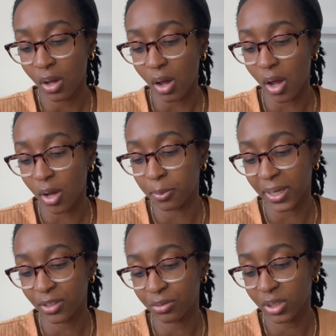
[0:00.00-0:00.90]
I
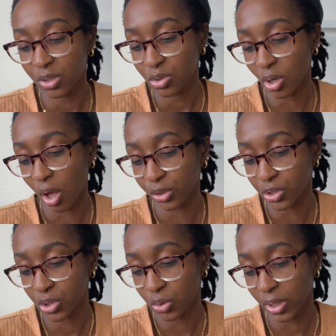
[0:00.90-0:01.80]
don't really use Color
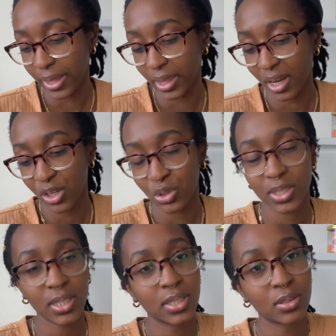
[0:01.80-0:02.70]
Story. I think I used
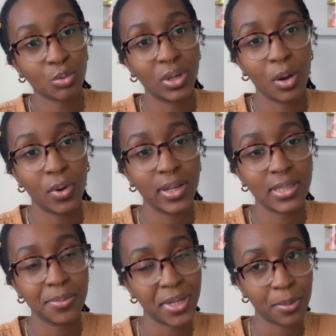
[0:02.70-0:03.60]
it when I wanted
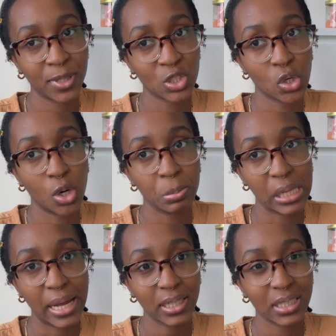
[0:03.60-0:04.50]
to make a picture all
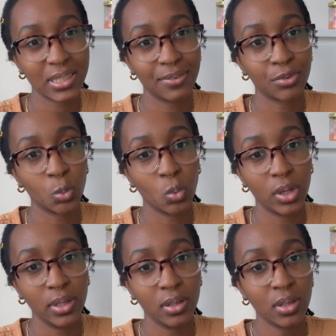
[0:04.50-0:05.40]
black except for
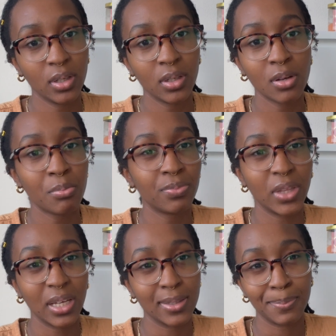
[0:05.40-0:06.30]
one
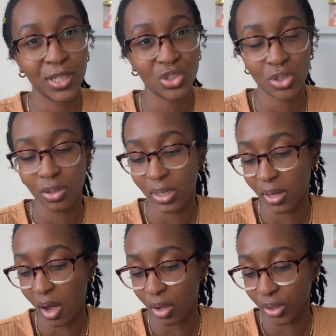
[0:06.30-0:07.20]
thing in the picture in
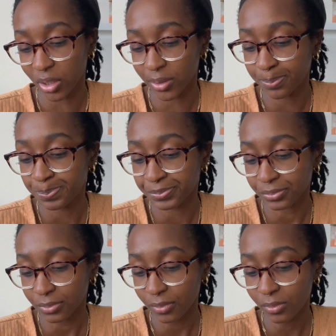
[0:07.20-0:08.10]
color.
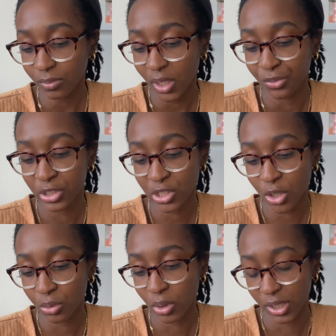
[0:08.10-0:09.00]

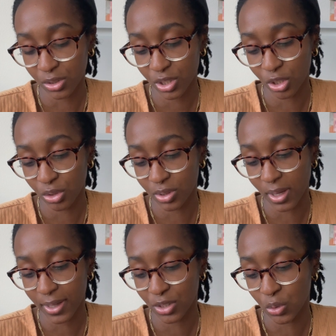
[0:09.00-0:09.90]
Visco, I used to use
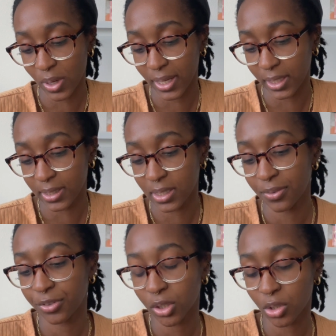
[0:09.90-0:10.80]
that to edit
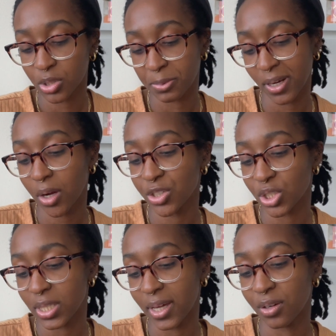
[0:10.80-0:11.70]
photos, but now I
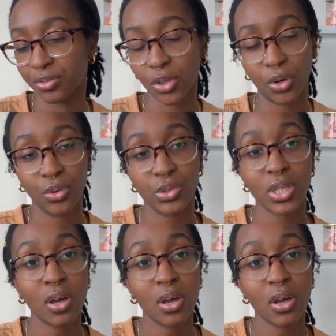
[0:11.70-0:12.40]
just edit photos